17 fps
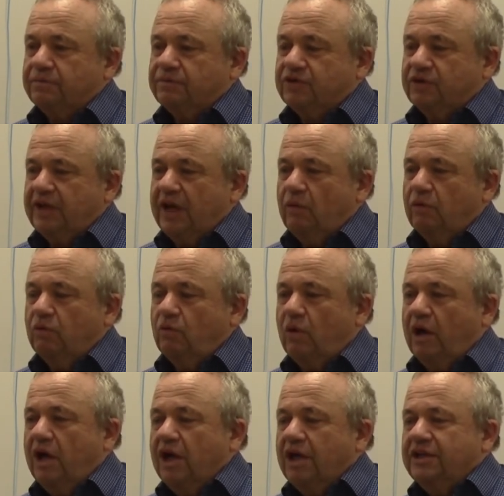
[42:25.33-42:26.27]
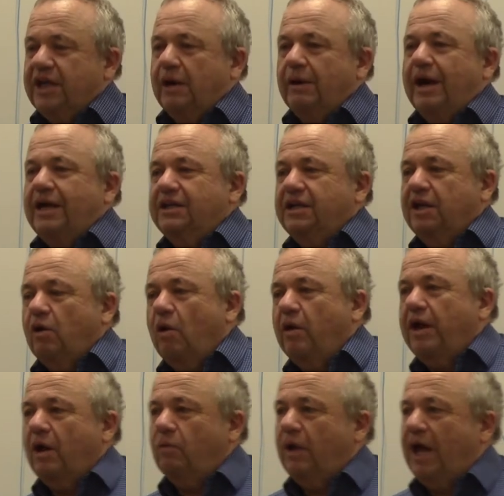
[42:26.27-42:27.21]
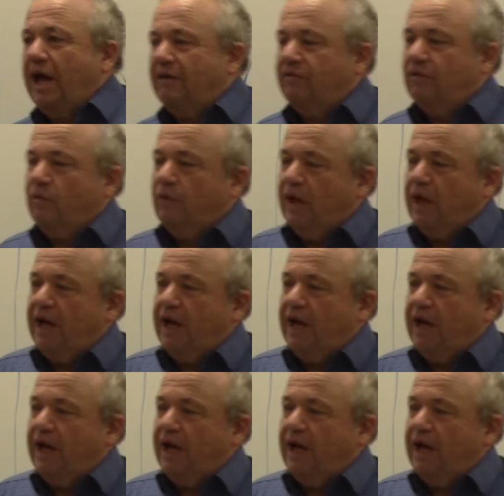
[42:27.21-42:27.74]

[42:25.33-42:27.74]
So they would want their idea. Oh yeah, we'll have